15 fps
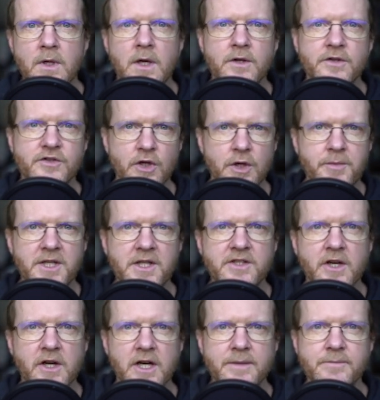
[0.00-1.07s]
So many
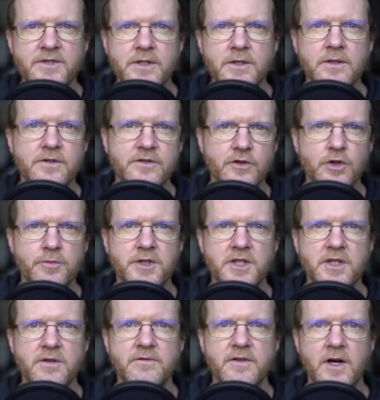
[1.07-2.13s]
times in so many
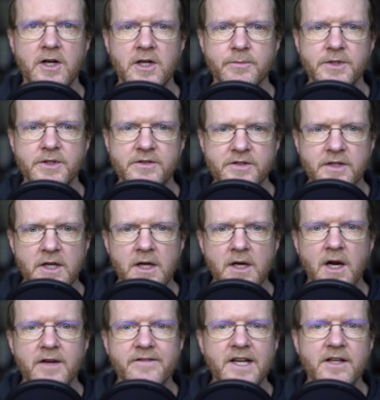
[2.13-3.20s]
environments,
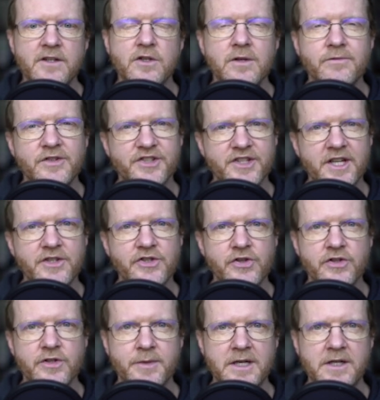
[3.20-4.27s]
I've had
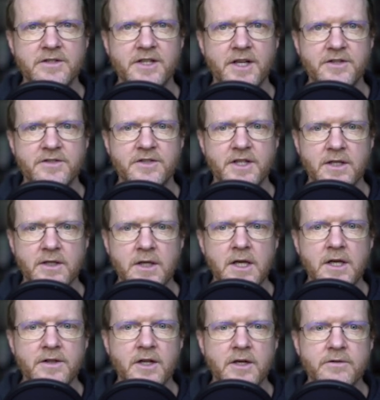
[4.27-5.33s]
conversations about testing
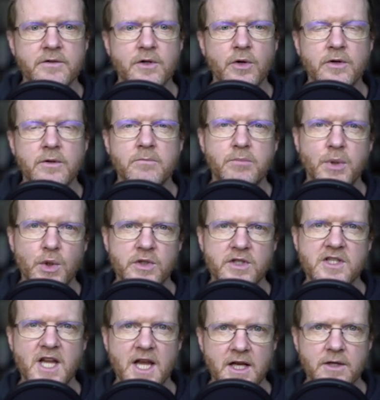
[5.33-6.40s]
that have gotten
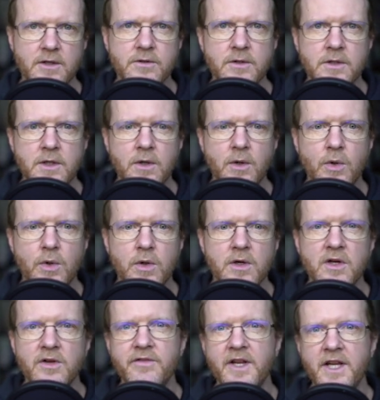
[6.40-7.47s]
bogged down or
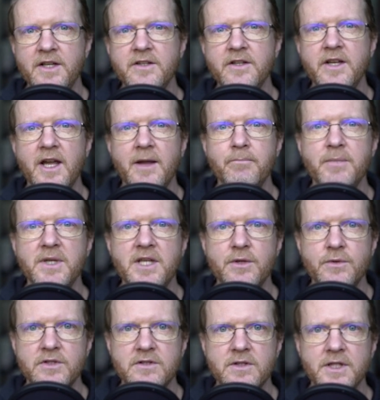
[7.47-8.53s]
have ended
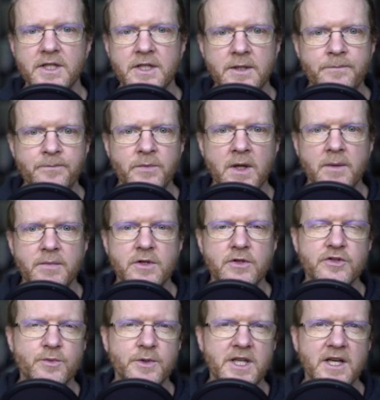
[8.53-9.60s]
ambiguously
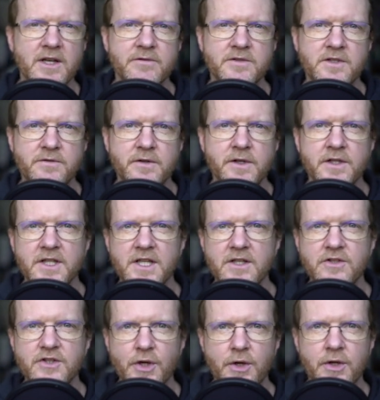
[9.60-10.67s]
because we have different
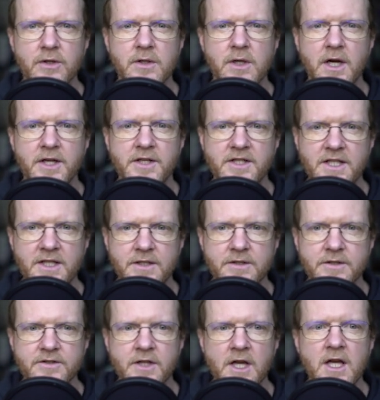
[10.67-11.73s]
internal
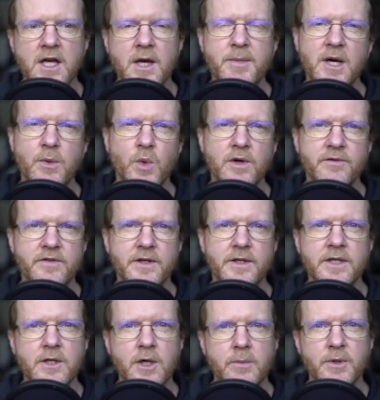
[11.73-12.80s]
ideas about what
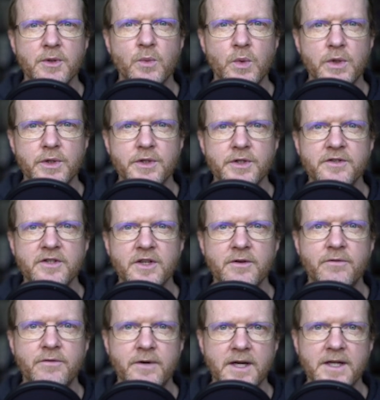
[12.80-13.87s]
very common words
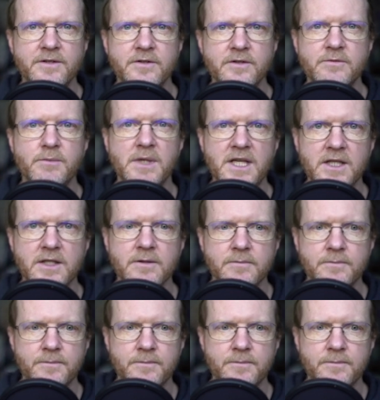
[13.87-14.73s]
and phrases mean.